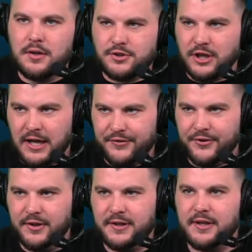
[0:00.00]

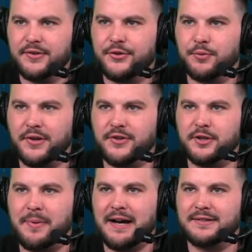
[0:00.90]
Johnson swings it
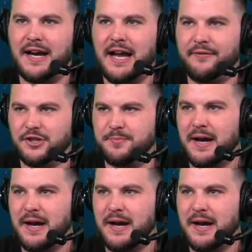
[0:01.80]
to Bogdanovic.